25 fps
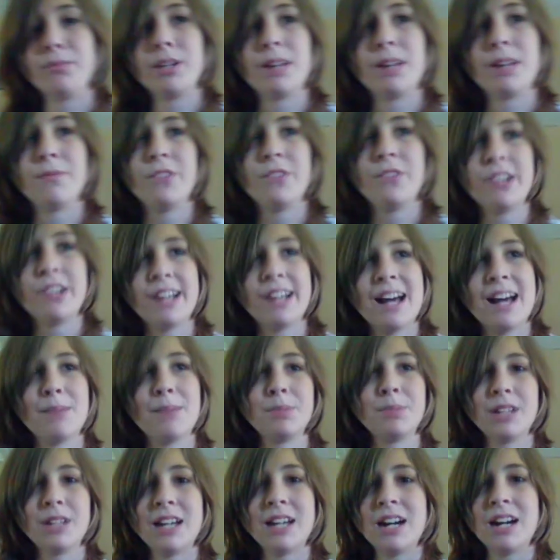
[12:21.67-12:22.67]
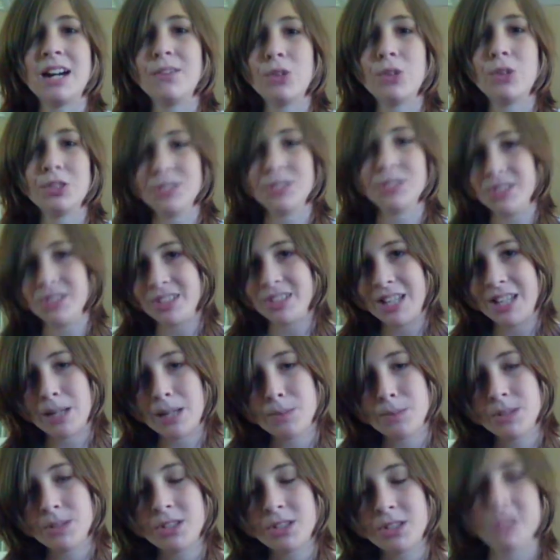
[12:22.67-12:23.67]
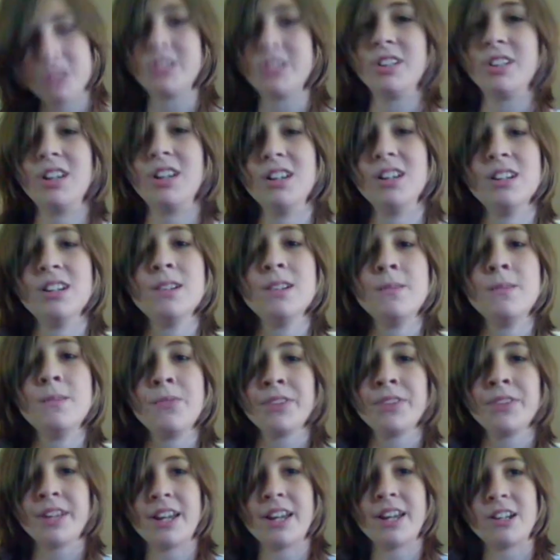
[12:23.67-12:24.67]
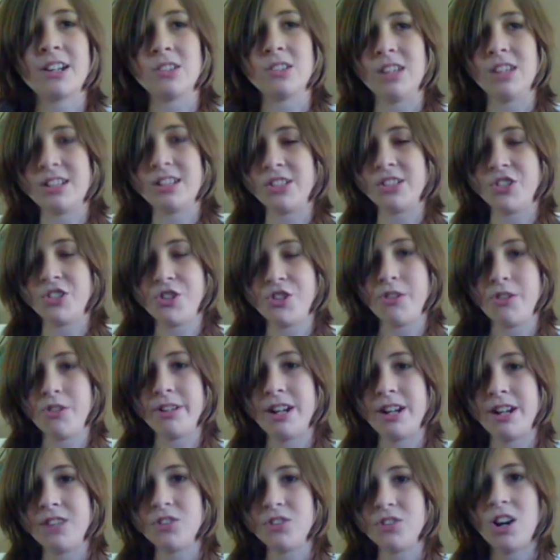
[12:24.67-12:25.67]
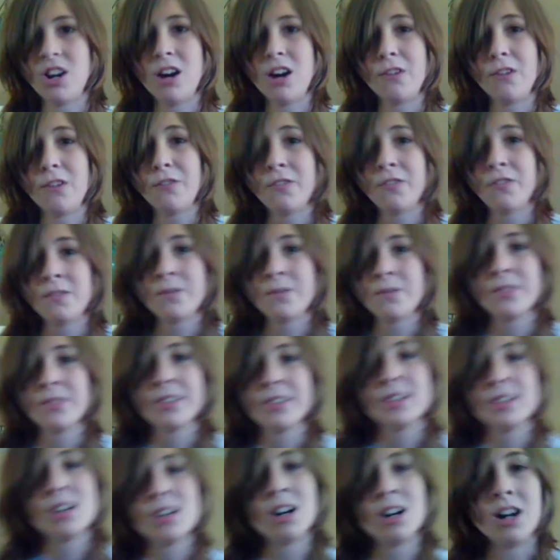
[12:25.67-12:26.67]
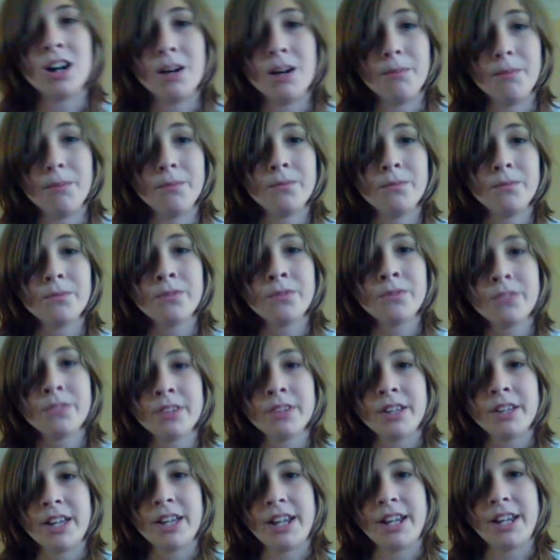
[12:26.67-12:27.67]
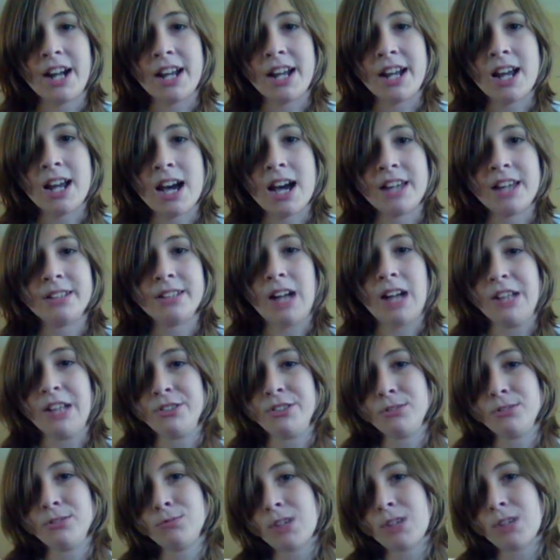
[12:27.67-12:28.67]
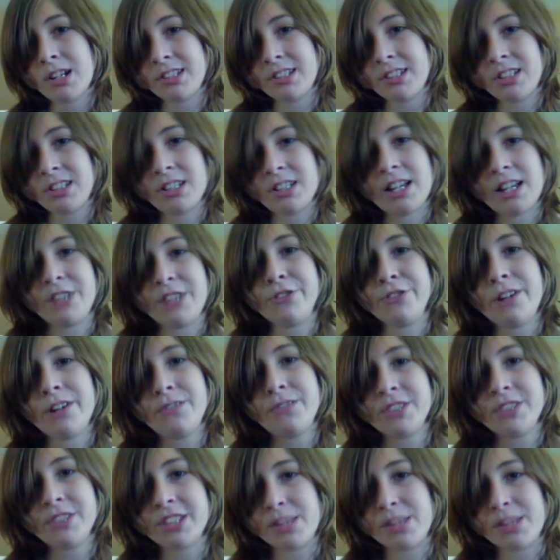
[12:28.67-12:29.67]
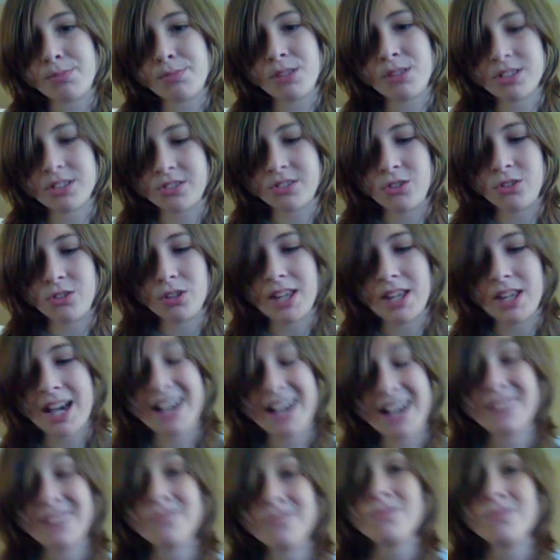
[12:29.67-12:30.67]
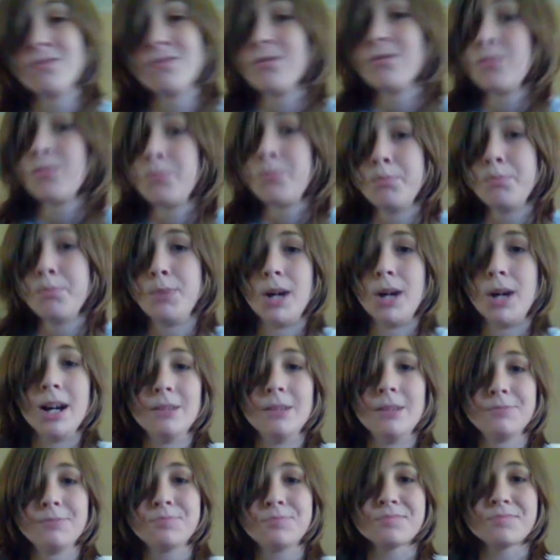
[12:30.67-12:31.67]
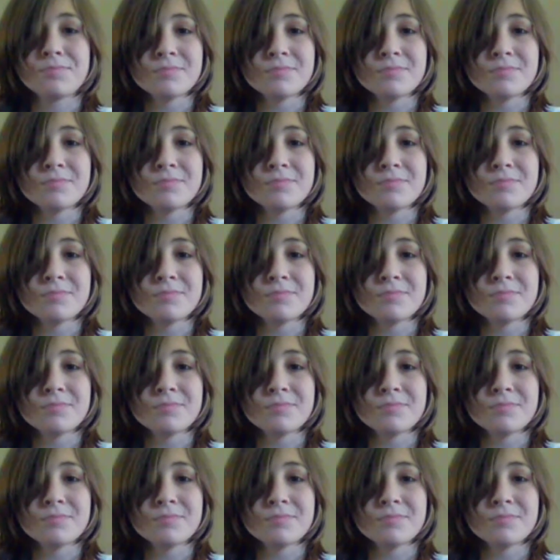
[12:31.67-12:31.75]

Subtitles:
but I'm very happy I have all these tapes just to kind of collect and show you guys off. And I do want to tell you, I do have Disney Plus and all that, but